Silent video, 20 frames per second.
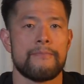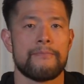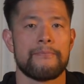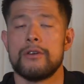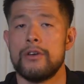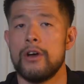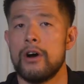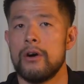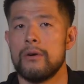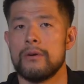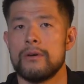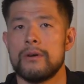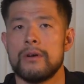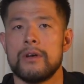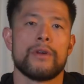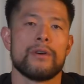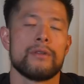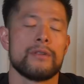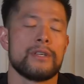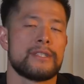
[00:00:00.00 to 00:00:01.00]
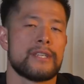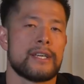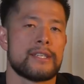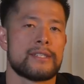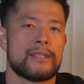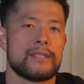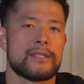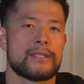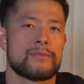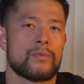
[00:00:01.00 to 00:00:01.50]
Note, we only
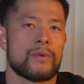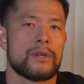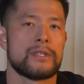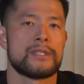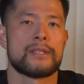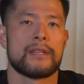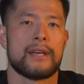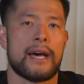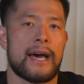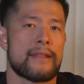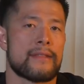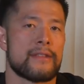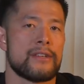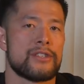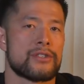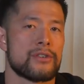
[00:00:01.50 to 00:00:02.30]
test this once the athlete